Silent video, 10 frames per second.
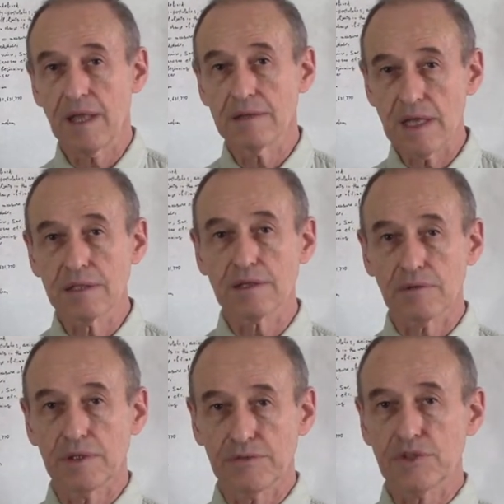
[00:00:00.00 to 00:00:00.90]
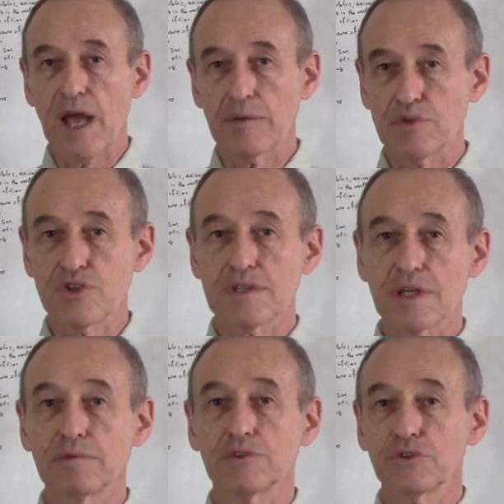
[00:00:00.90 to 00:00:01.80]
an interval of time which is
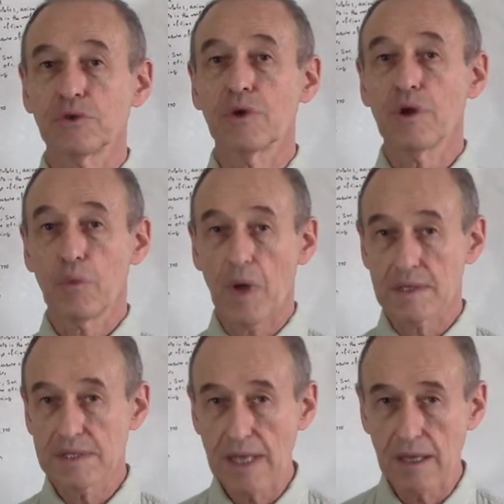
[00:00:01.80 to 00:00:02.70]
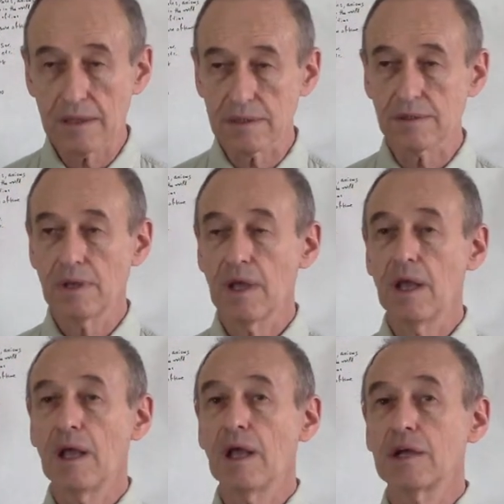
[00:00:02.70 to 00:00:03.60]
equal to 1 second
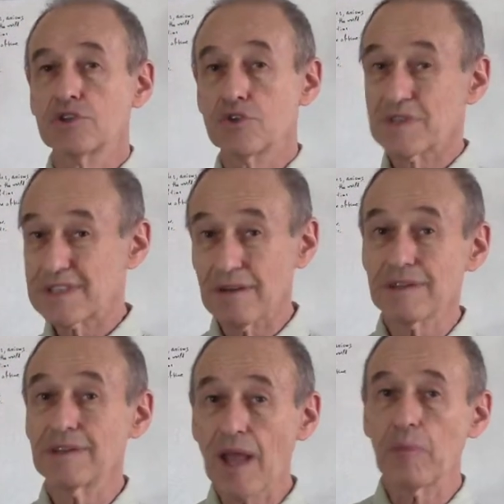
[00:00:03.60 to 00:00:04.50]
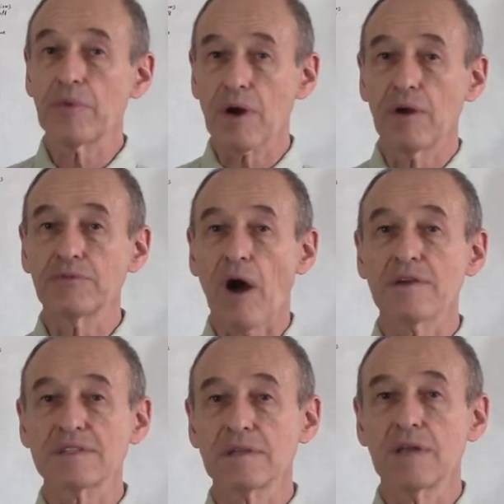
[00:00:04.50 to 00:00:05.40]
to certain number of
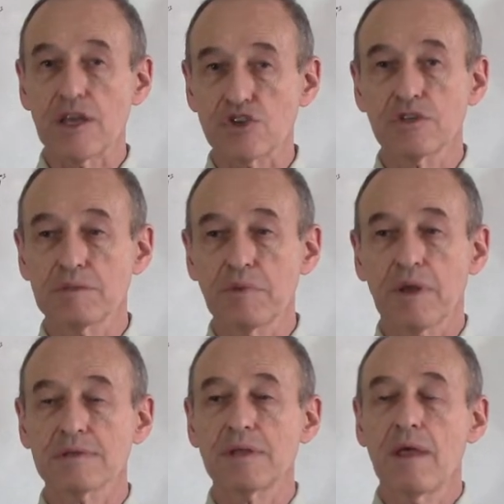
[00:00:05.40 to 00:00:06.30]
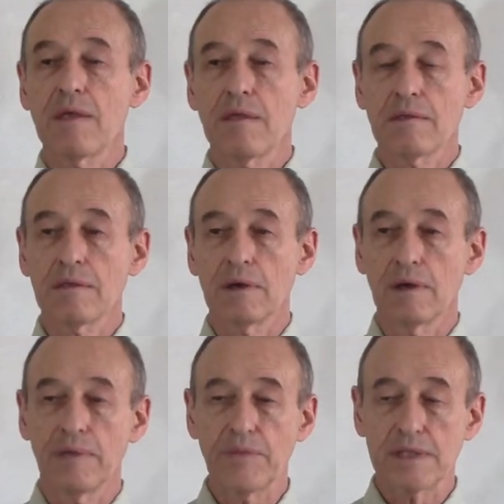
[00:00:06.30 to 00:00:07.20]
oscillations, because
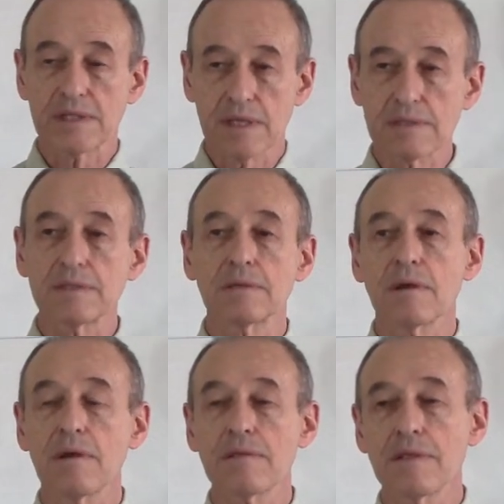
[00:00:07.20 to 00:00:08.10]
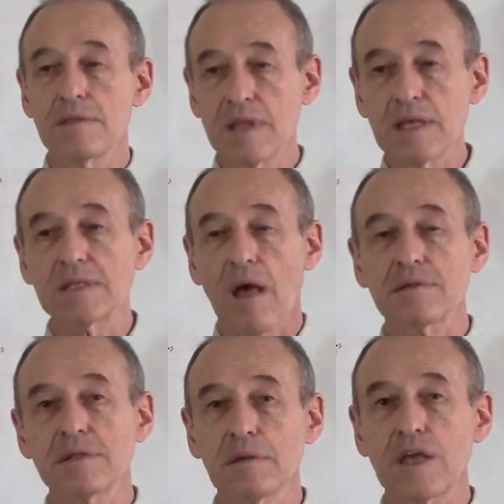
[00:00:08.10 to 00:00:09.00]
it's considered that these
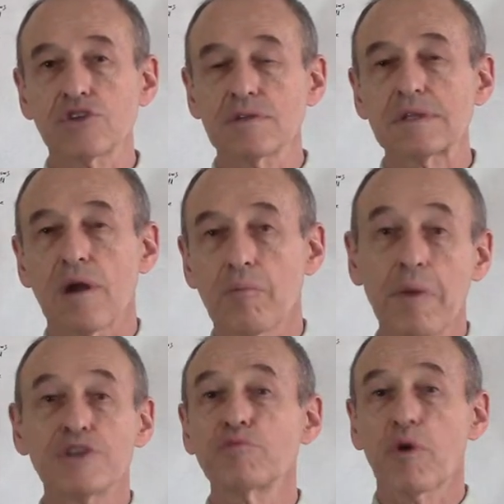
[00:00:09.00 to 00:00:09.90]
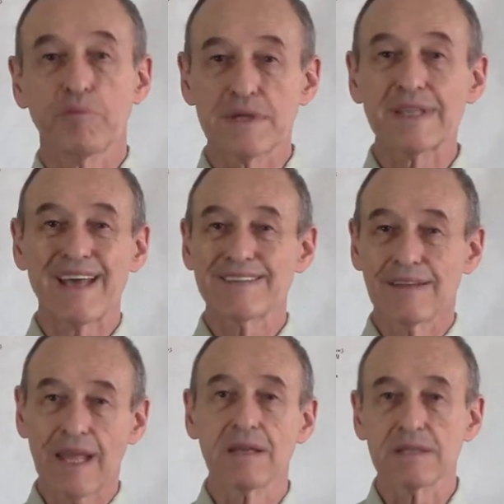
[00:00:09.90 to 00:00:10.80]
oscillations are much more precise
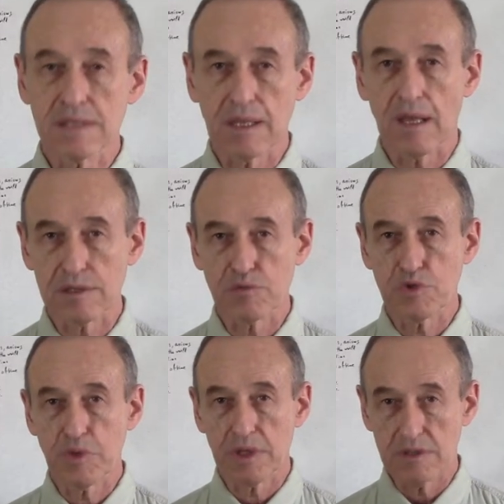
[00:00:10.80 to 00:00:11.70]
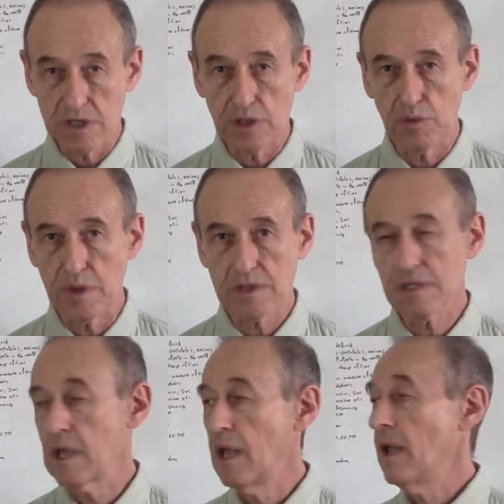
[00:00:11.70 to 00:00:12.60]
than anything else which we can deal
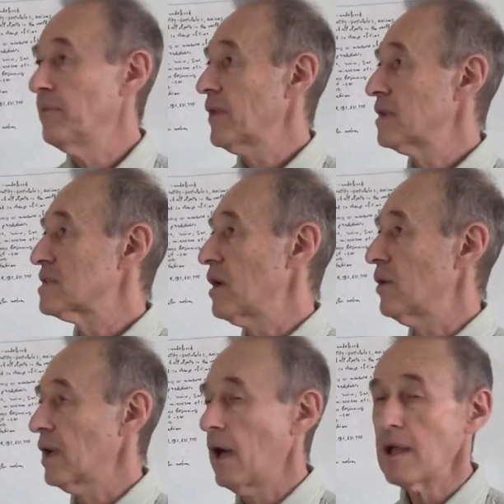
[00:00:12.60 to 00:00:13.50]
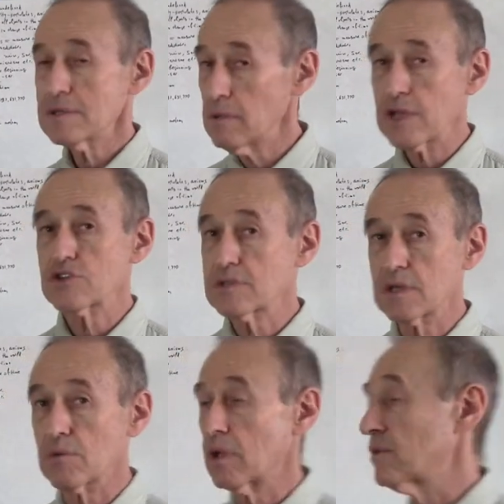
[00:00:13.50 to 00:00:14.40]
with. So oscillations
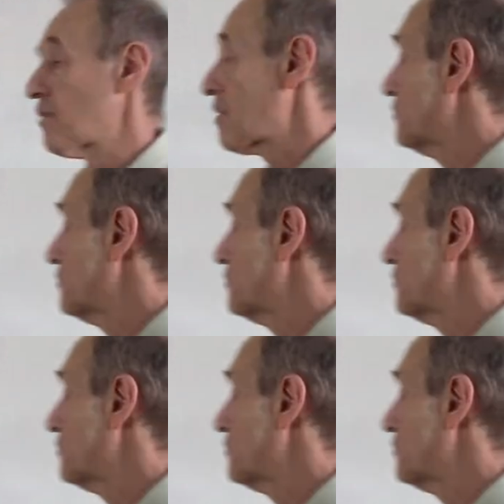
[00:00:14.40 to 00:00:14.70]
are really very